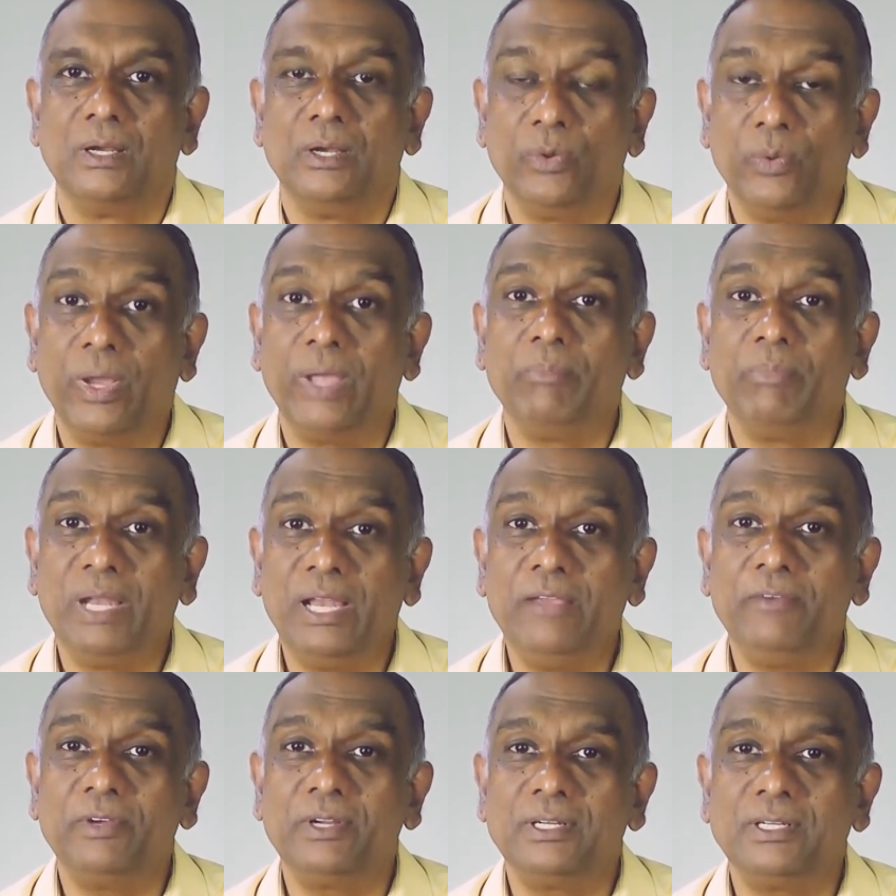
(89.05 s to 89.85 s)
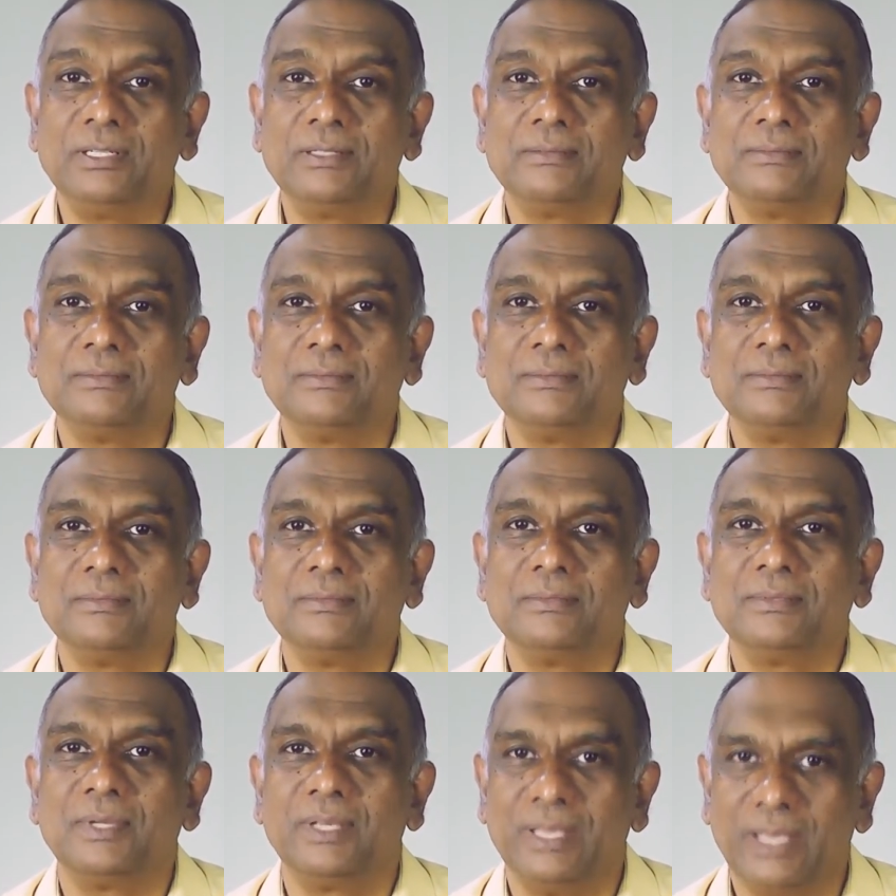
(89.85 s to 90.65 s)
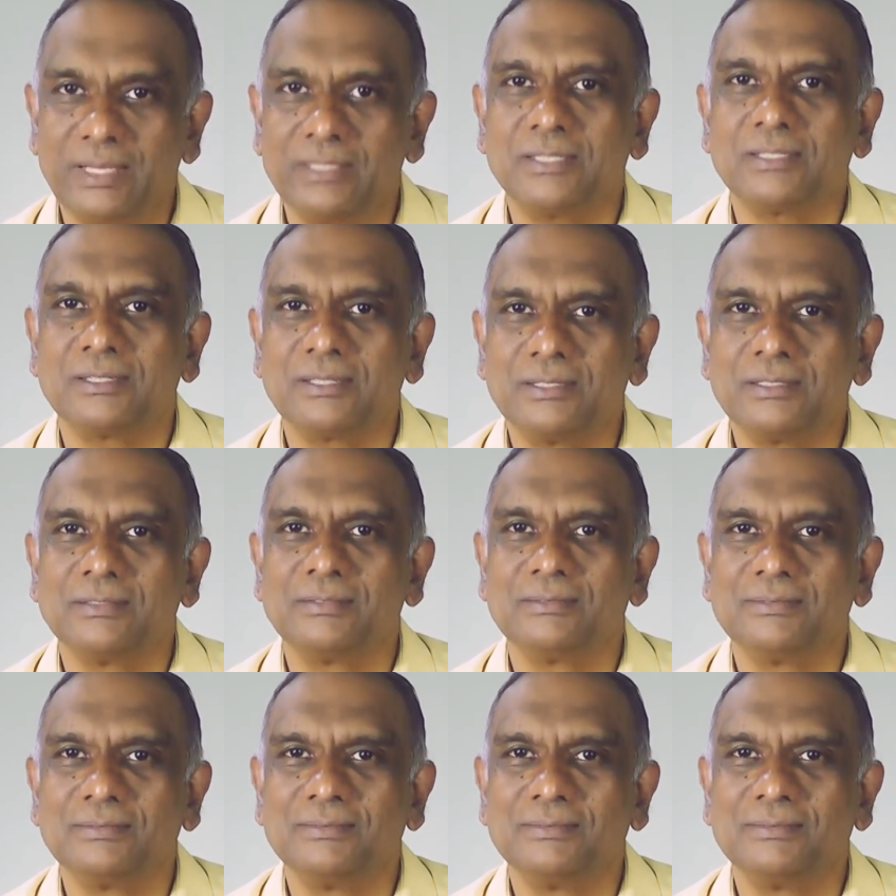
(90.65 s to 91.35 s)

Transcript: Do I believe it? Yes.